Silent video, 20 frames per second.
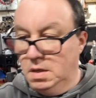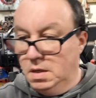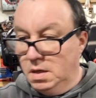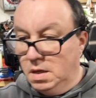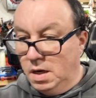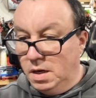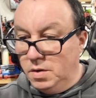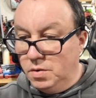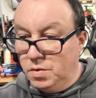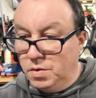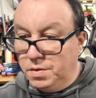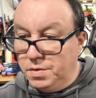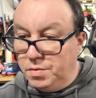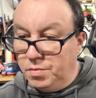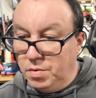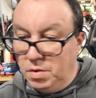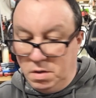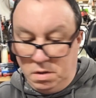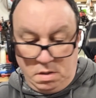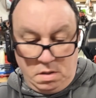I ordered the
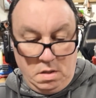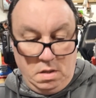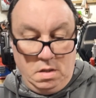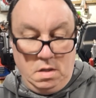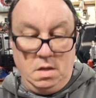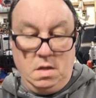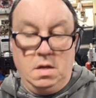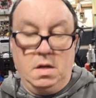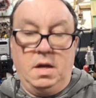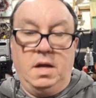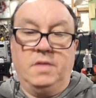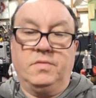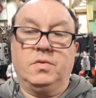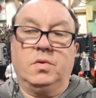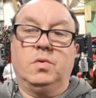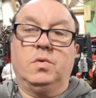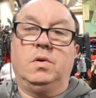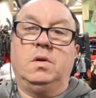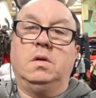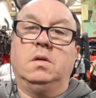wrong kit. I have to
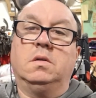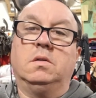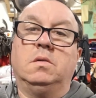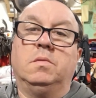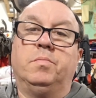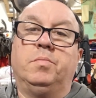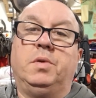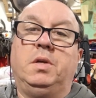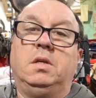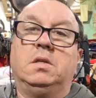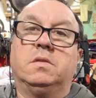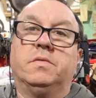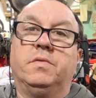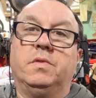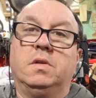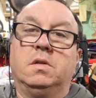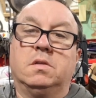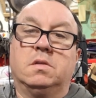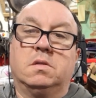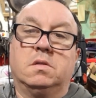order the little piece for
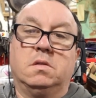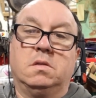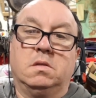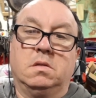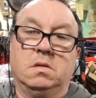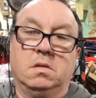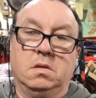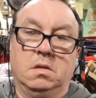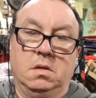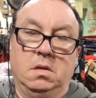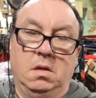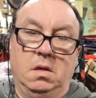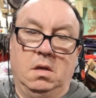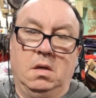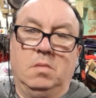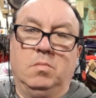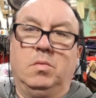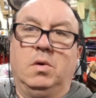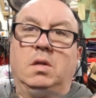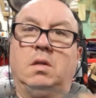this.
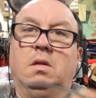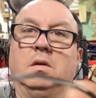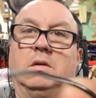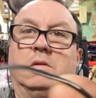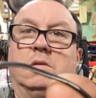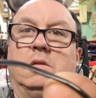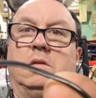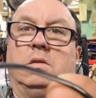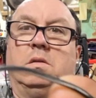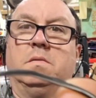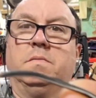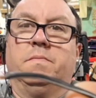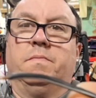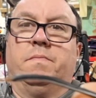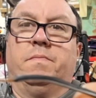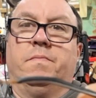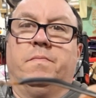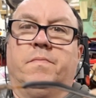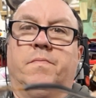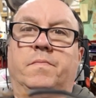But look, see?
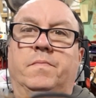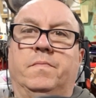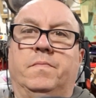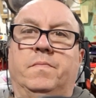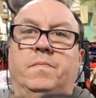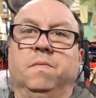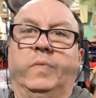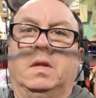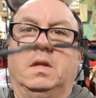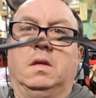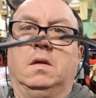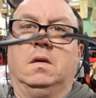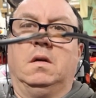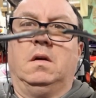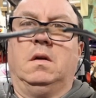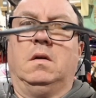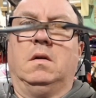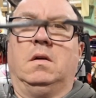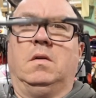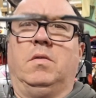
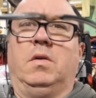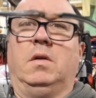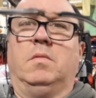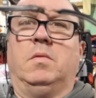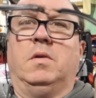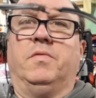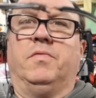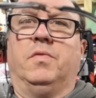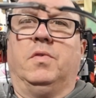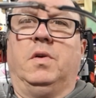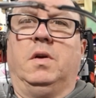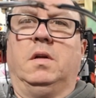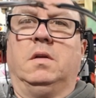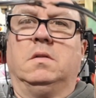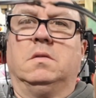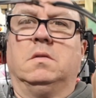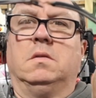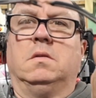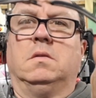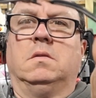There, right on my forehead, see?